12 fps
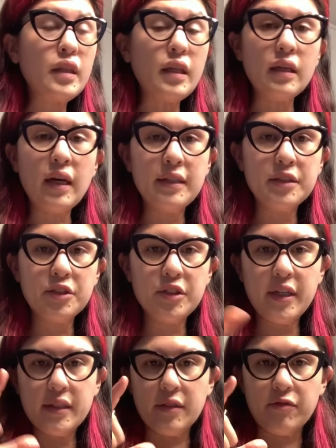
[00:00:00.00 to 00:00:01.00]

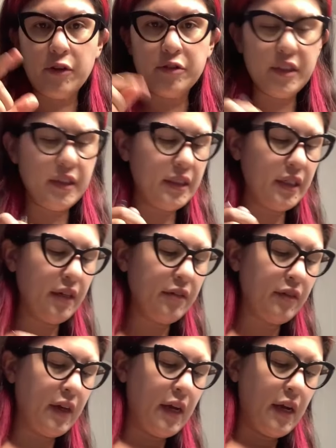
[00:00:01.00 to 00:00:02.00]
concentrate, the frozen stuff,
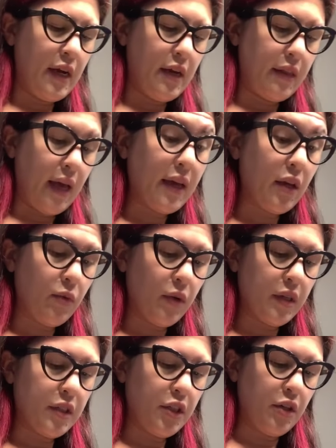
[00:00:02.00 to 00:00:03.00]
that can
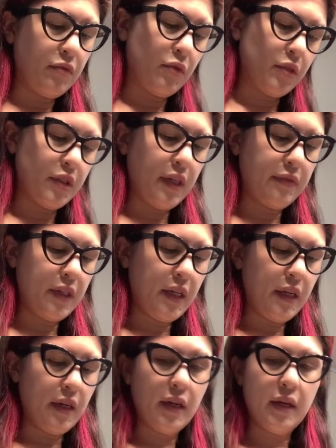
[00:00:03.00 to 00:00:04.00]
work too. Of course, you have to heat
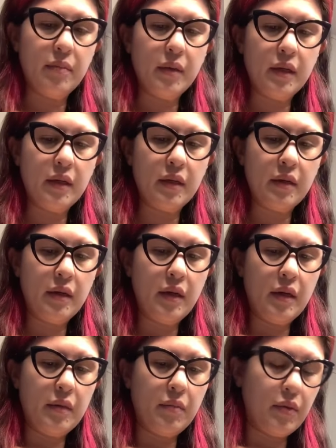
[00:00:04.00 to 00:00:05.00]
it up.
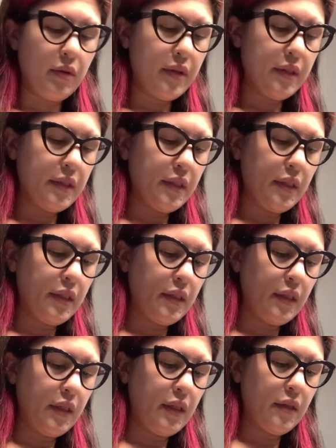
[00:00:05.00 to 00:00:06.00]
Put this in
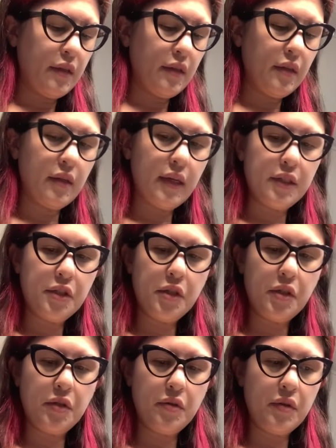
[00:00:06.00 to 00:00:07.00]
here. Got
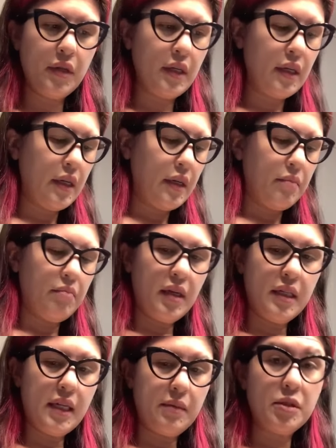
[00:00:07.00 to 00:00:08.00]
2 big
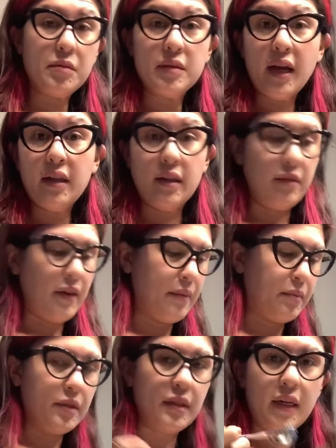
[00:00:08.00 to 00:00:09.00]
tablespoons. I love
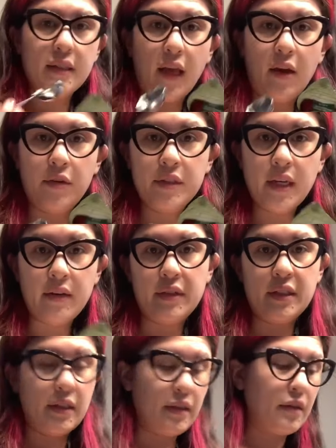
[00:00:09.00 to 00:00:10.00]
applesauce. I always have
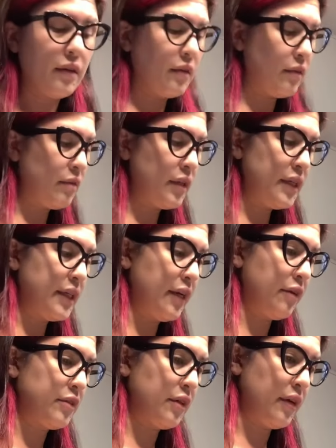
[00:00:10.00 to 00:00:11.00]
these little
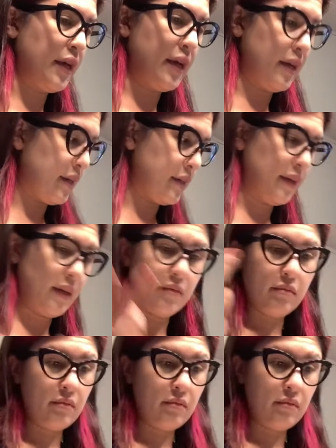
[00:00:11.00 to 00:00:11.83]
containers on hand because I